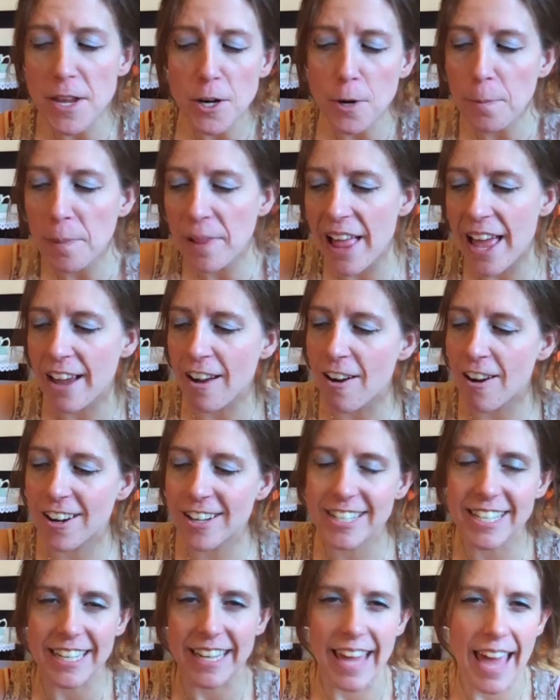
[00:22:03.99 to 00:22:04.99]
you're playing
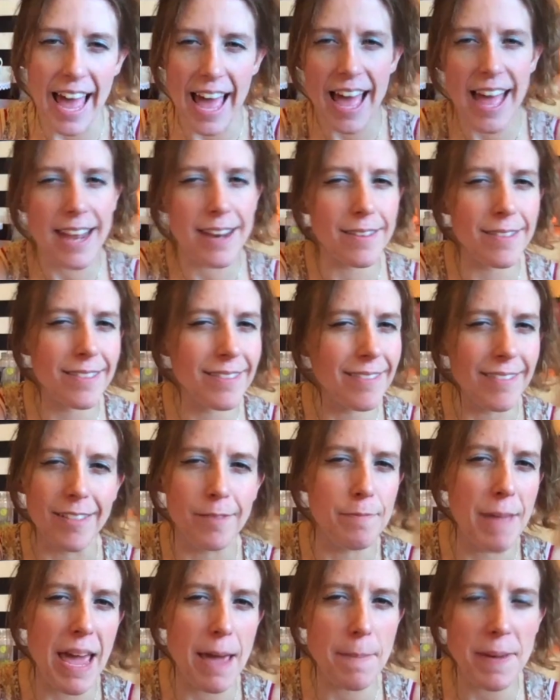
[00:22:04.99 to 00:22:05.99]
hard to get.
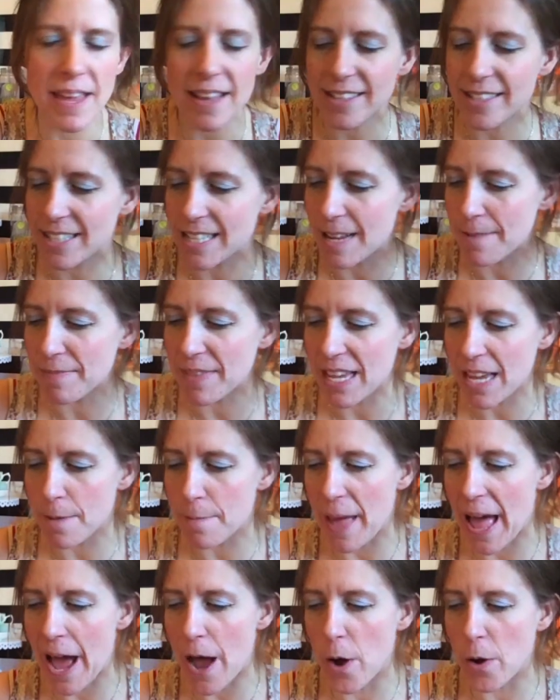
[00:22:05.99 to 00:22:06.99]
Maybe it's something
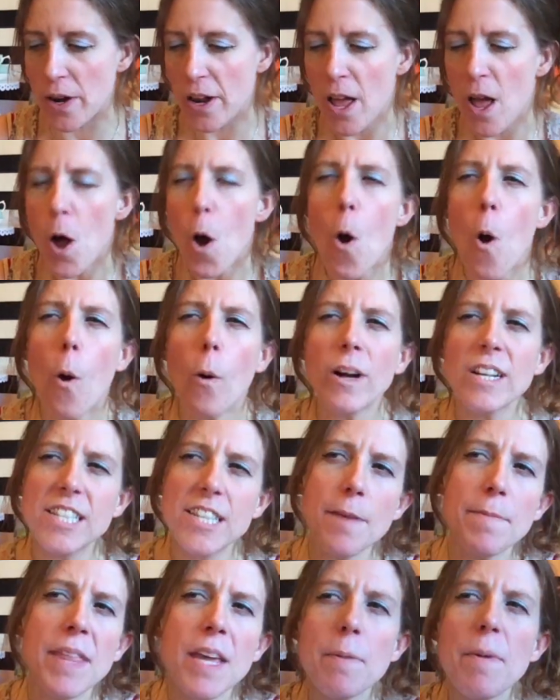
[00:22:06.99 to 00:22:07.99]
about, or it's
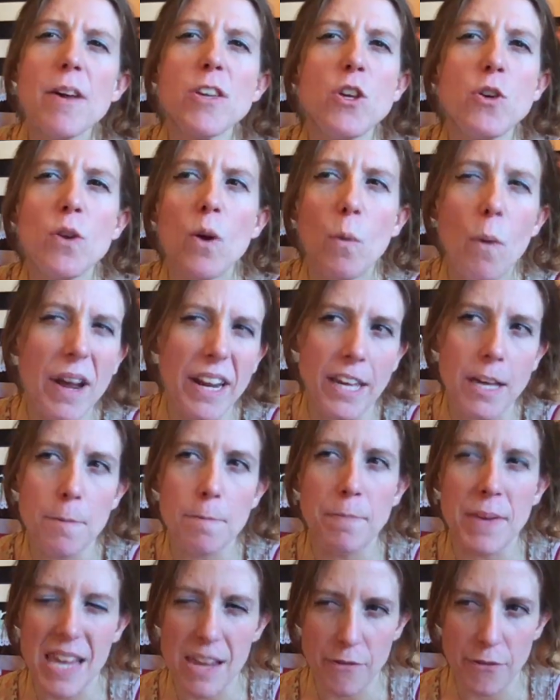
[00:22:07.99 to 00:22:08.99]
something about you don't want to
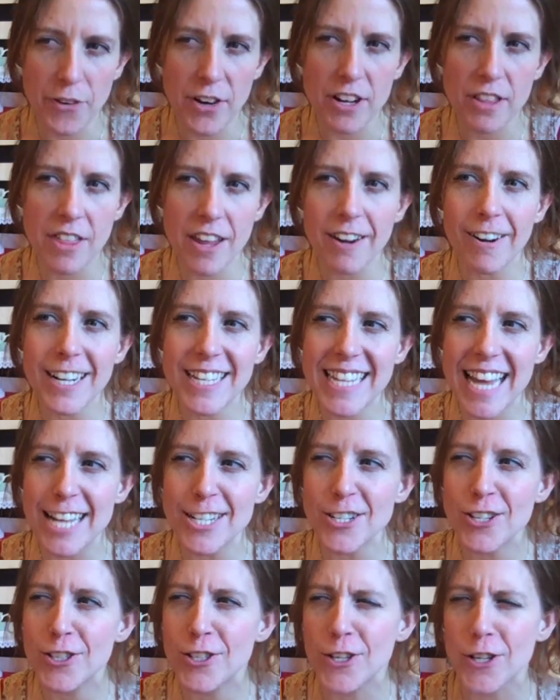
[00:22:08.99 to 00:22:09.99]
compete for their
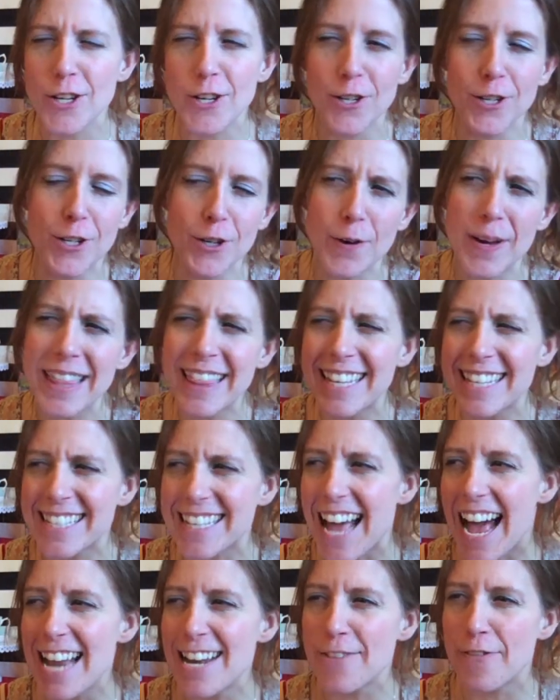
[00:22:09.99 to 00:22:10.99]
attention, so you're doing this
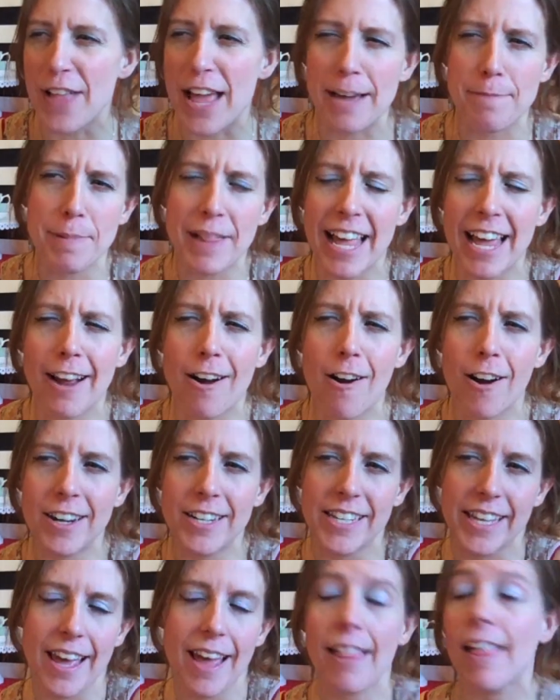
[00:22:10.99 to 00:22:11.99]
kind of like playing
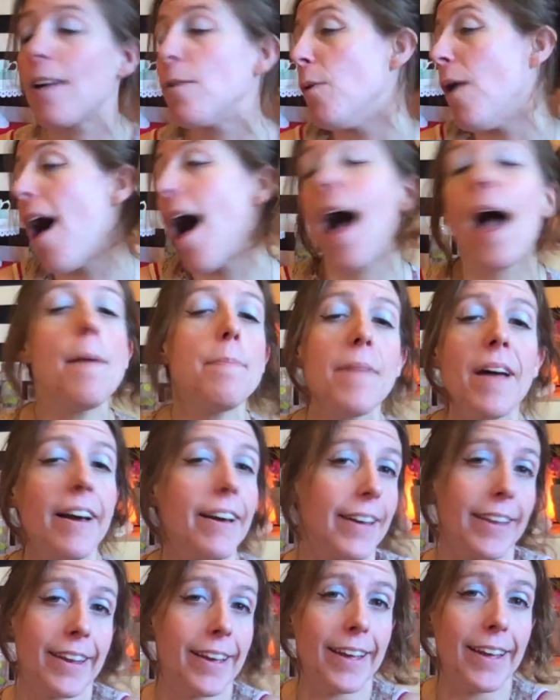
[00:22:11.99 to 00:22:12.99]
hard to get, like, well, I'm not
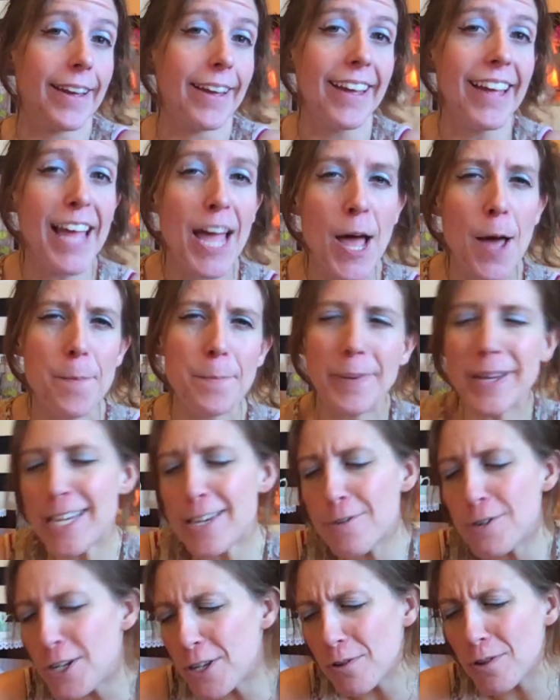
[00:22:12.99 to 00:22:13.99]
gonna, but
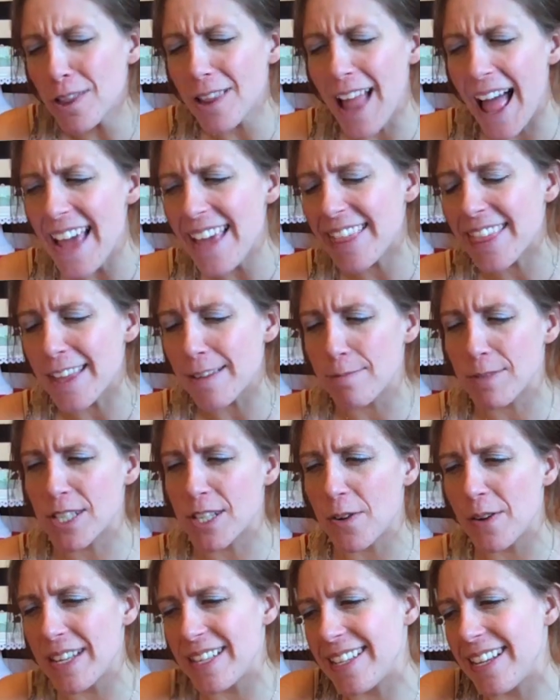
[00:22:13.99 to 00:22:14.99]
you do like them,
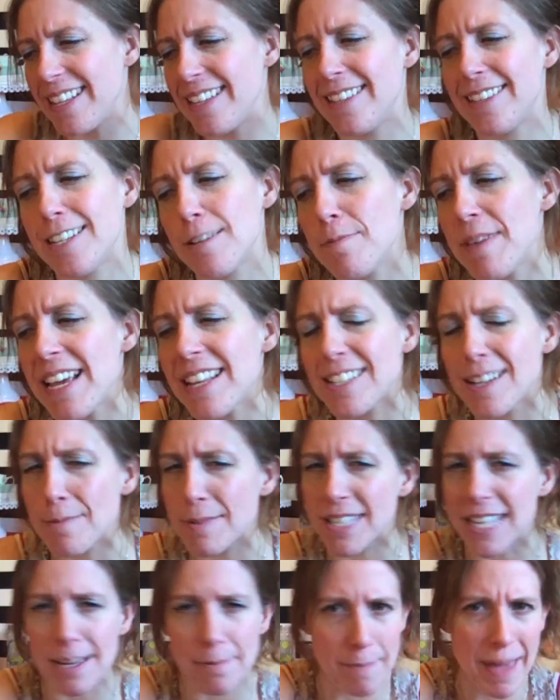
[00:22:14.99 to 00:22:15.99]
so it's
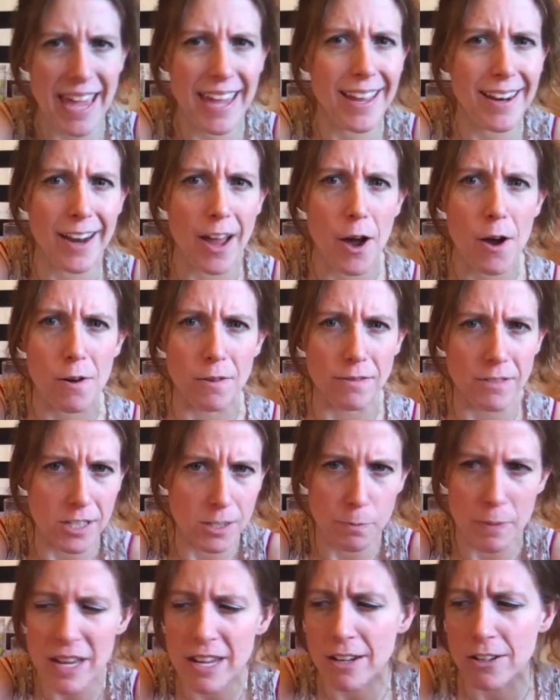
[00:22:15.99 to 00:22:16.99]
almost like make it known,
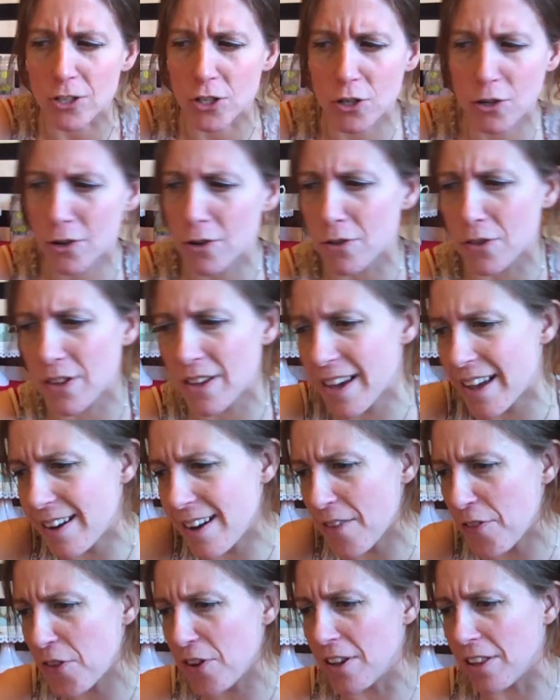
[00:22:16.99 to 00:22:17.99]
speak your truth, you got
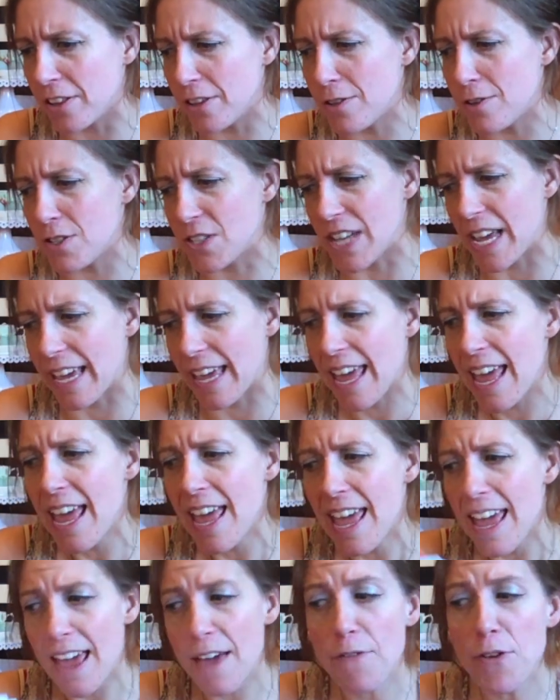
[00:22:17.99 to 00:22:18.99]
nothing to lose. Like,
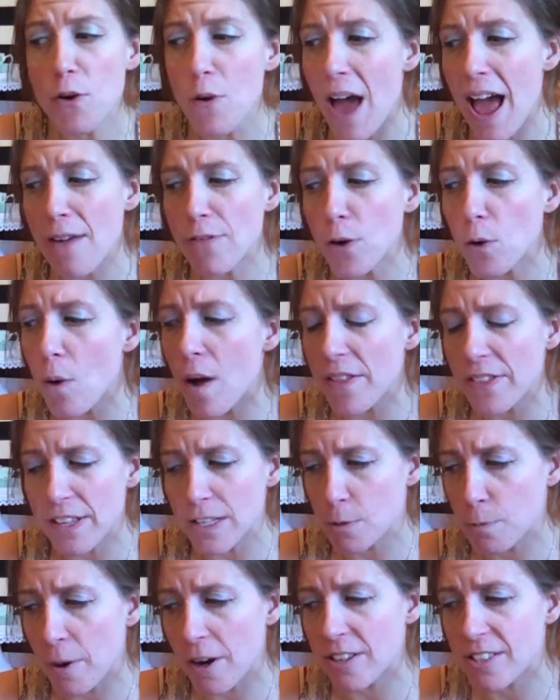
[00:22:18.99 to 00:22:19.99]
if you ever want
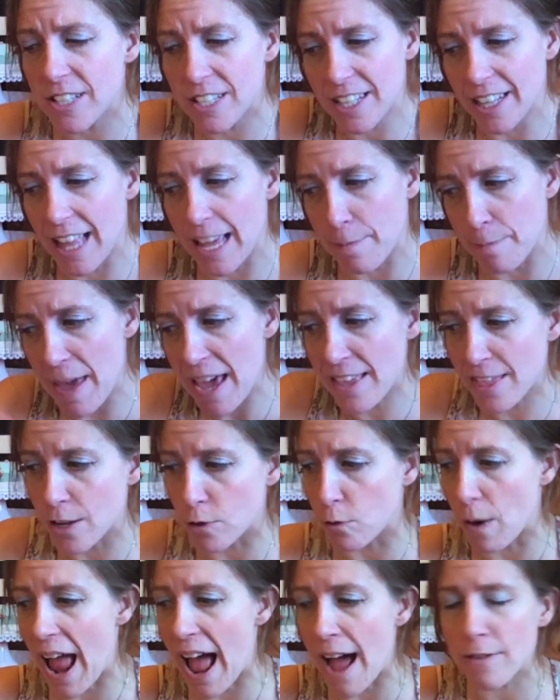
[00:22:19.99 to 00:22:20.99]
this person to like make the
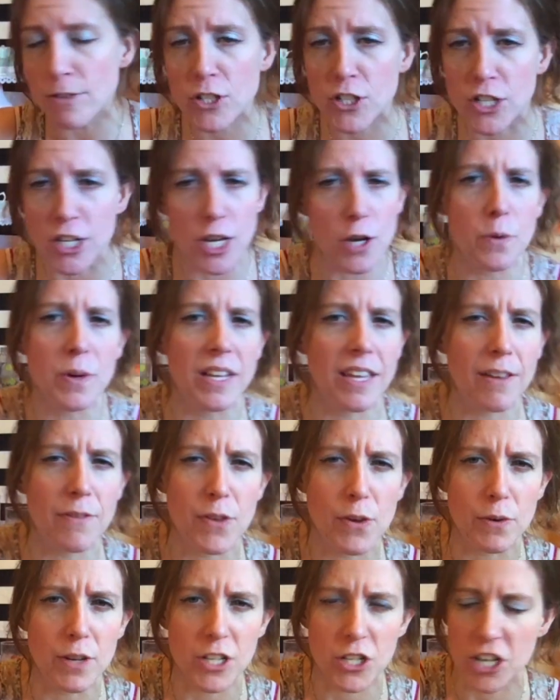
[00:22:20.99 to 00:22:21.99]
rounds to you and give
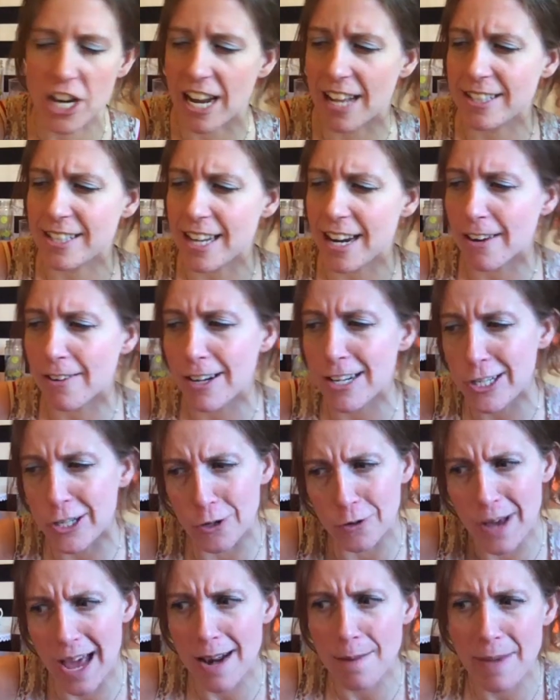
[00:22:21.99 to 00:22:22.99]
you a chance, Aries,
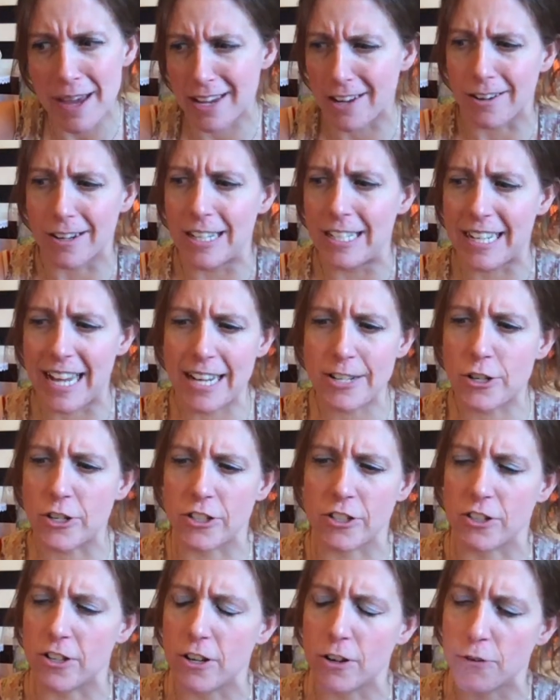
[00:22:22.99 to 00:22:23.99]
you got to make your
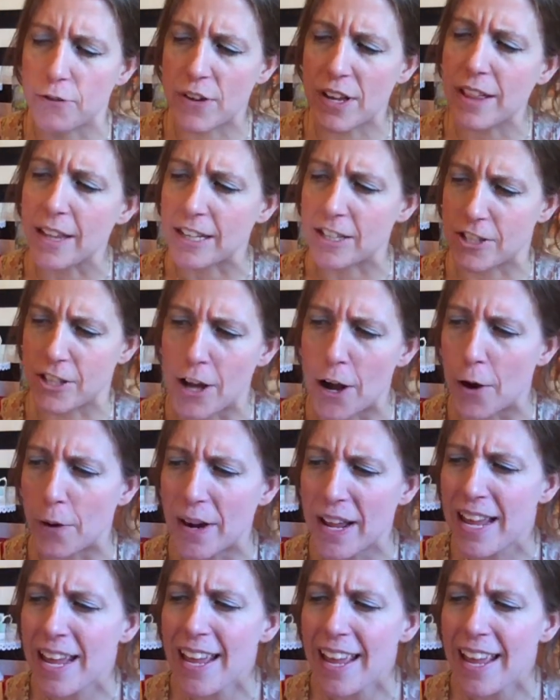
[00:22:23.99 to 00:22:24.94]
intentions or your feelings known.